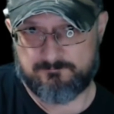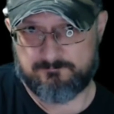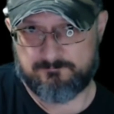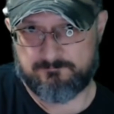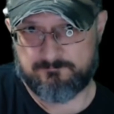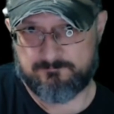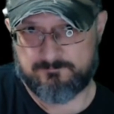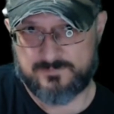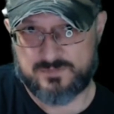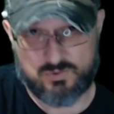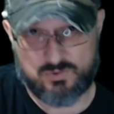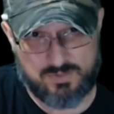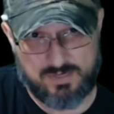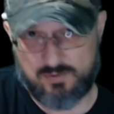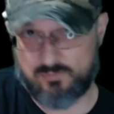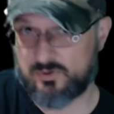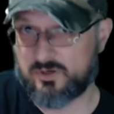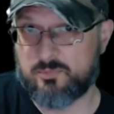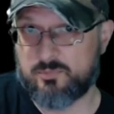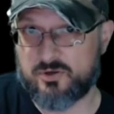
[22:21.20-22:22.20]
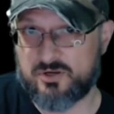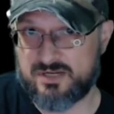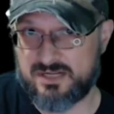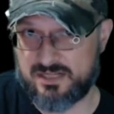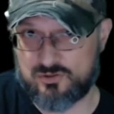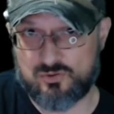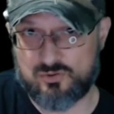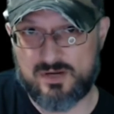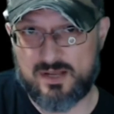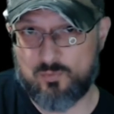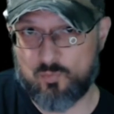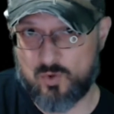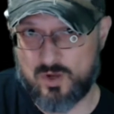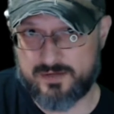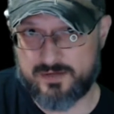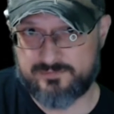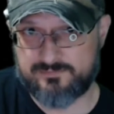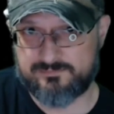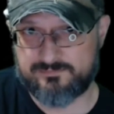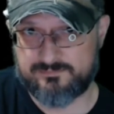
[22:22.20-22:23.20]
So now we're going to put Ethernet
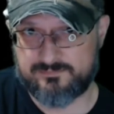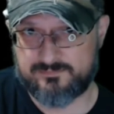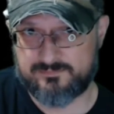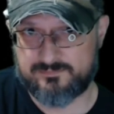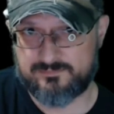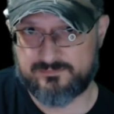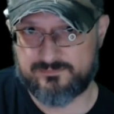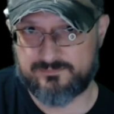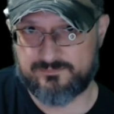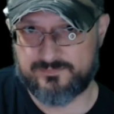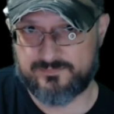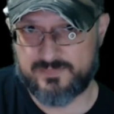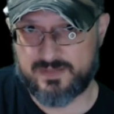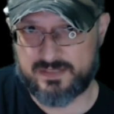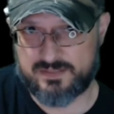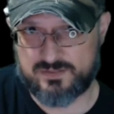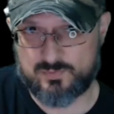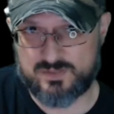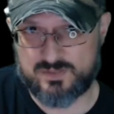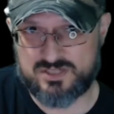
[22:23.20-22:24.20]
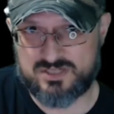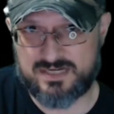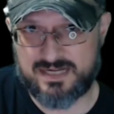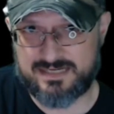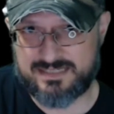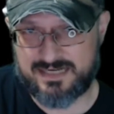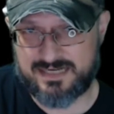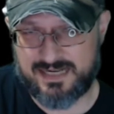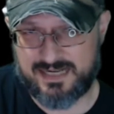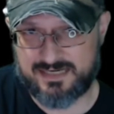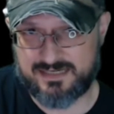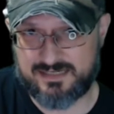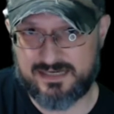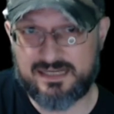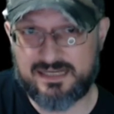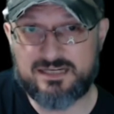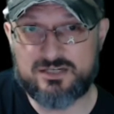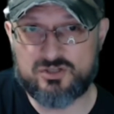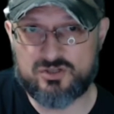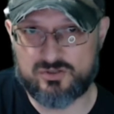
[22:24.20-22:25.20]
1 on switch.10
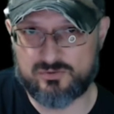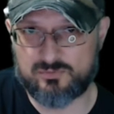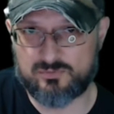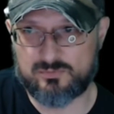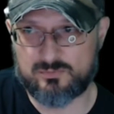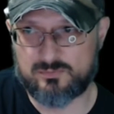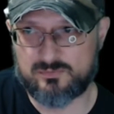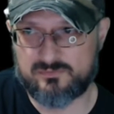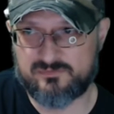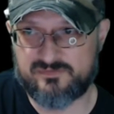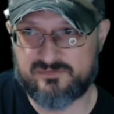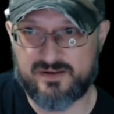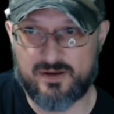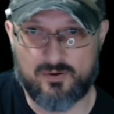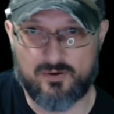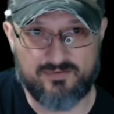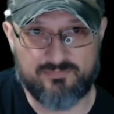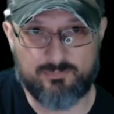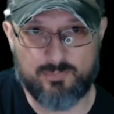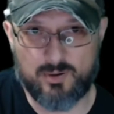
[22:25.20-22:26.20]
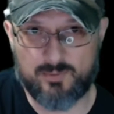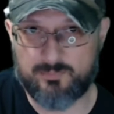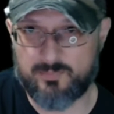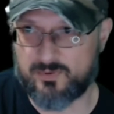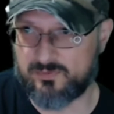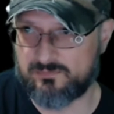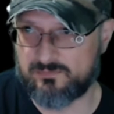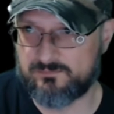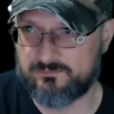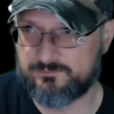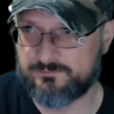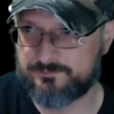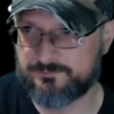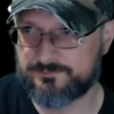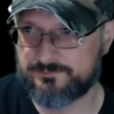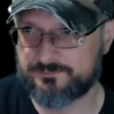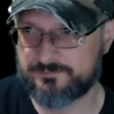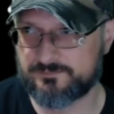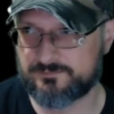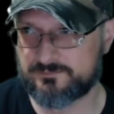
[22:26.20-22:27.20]
into VRF purple.
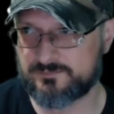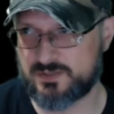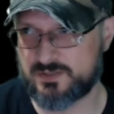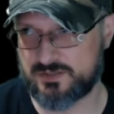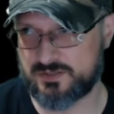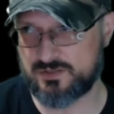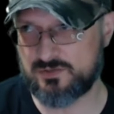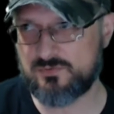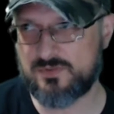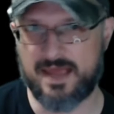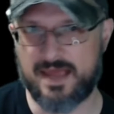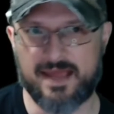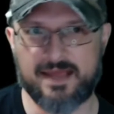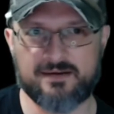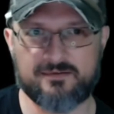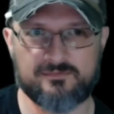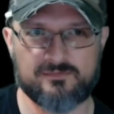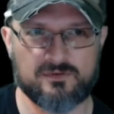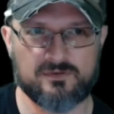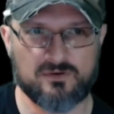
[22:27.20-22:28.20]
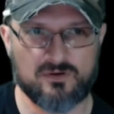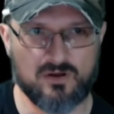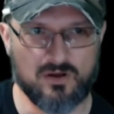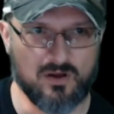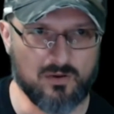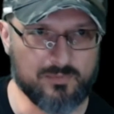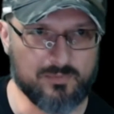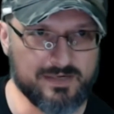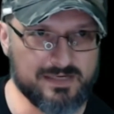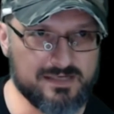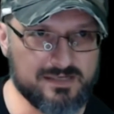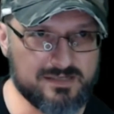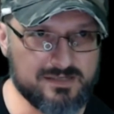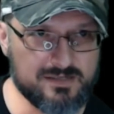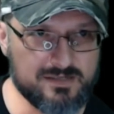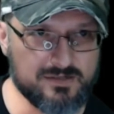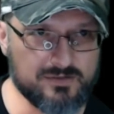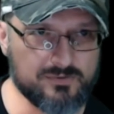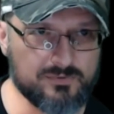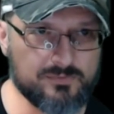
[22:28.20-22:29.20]
To do that, all we need to
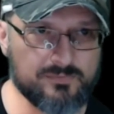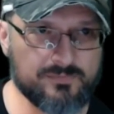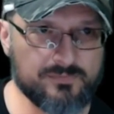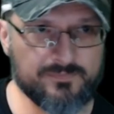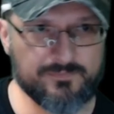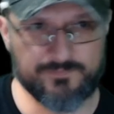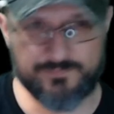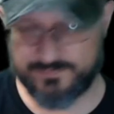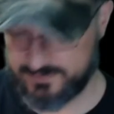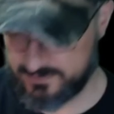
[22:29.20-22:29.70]
do is